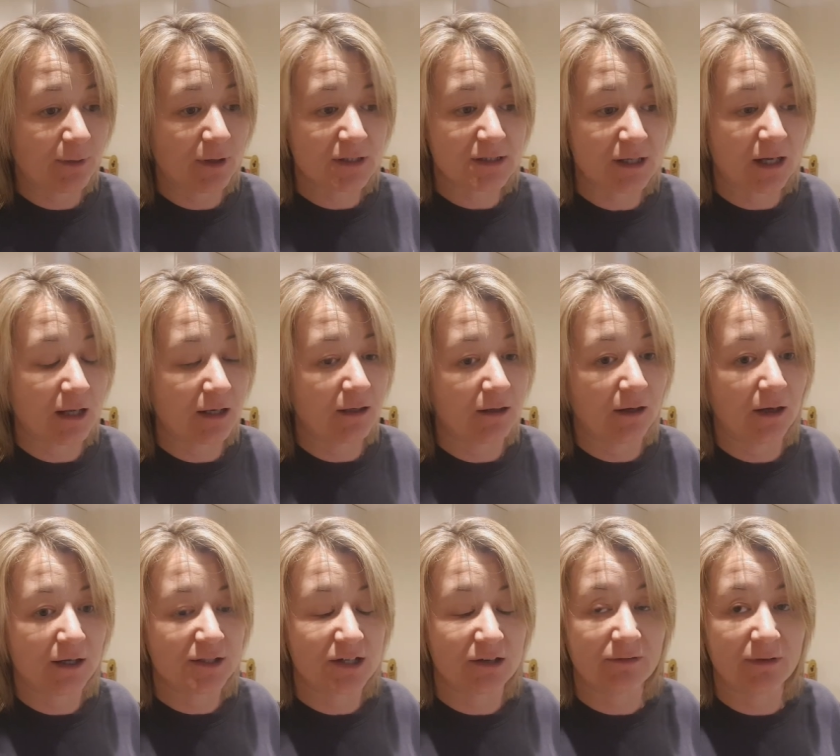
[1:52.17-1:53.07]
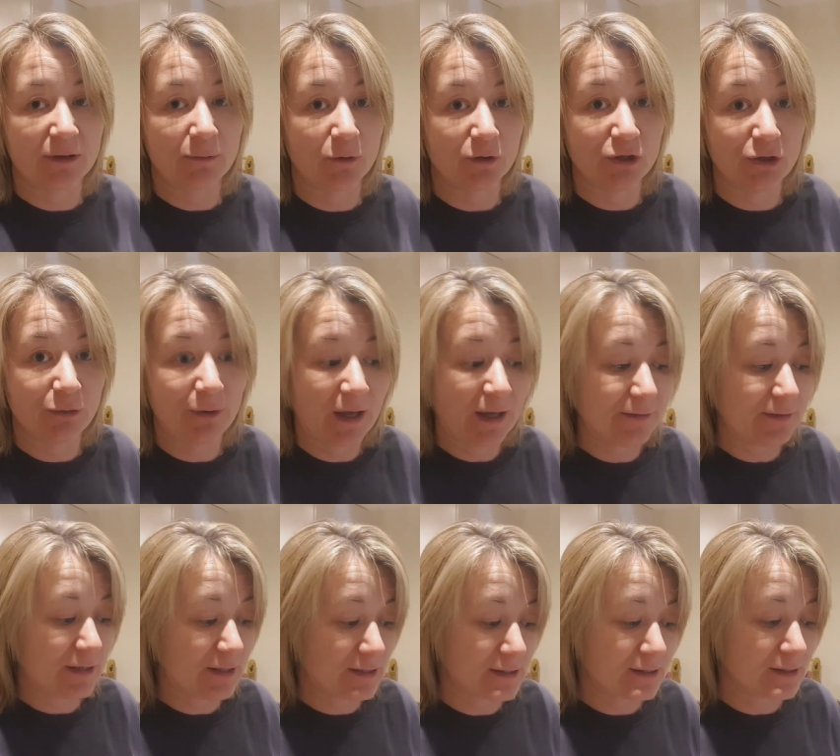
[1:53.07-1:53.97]
I was like, look, I don't really want you getting
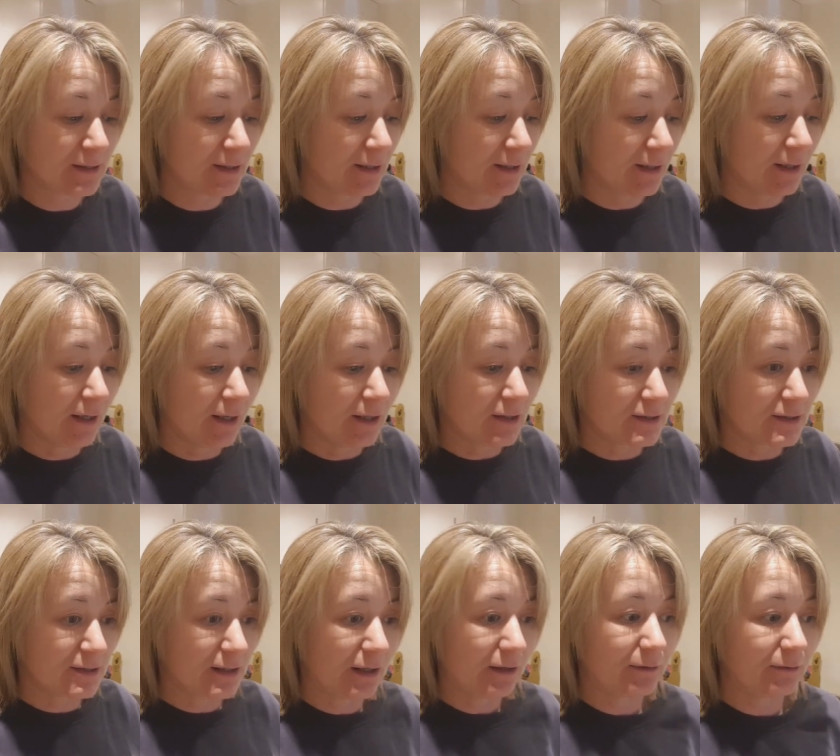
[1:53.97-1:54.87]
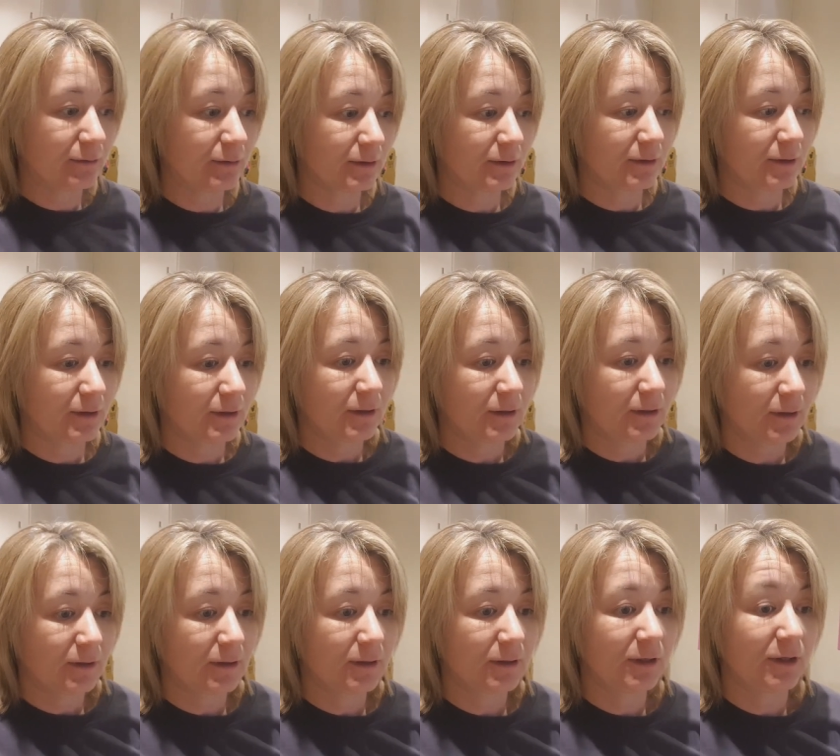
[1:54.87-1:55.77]
this, so
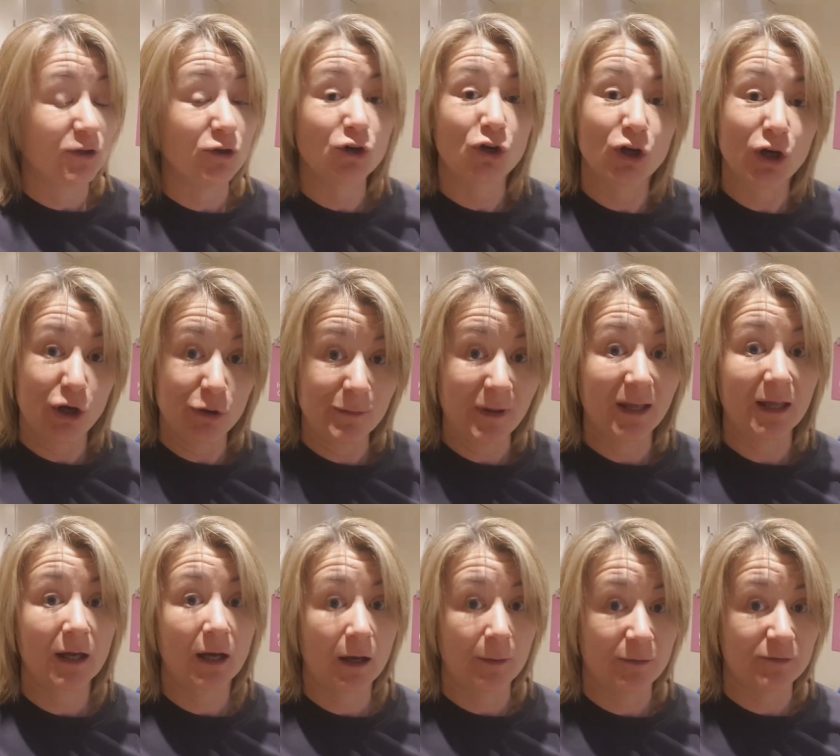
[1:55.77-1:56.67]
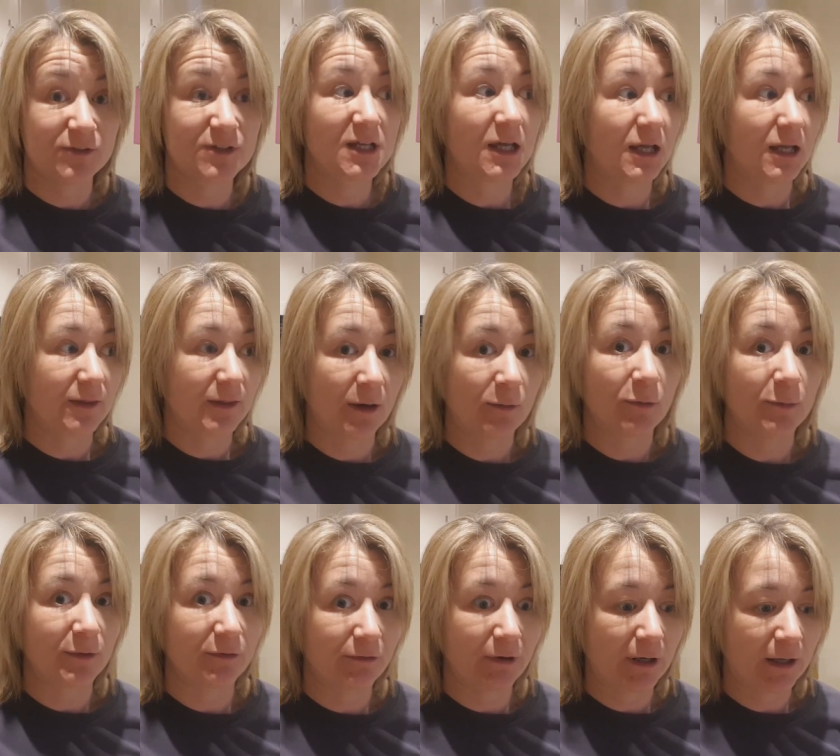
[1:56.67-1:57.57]
you could go make a cup of tea, that would
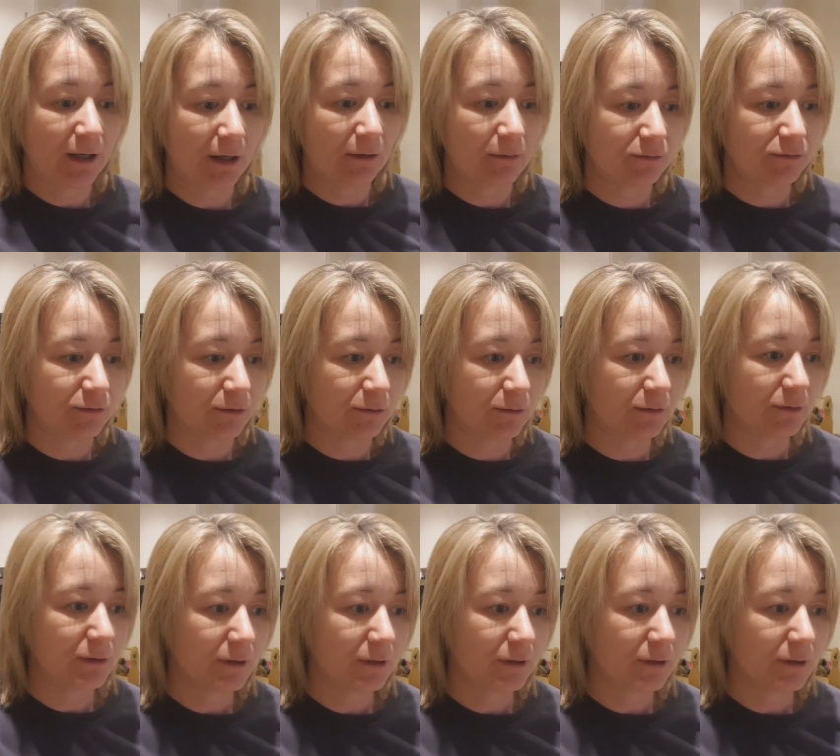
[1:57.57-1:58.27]
be really helpful.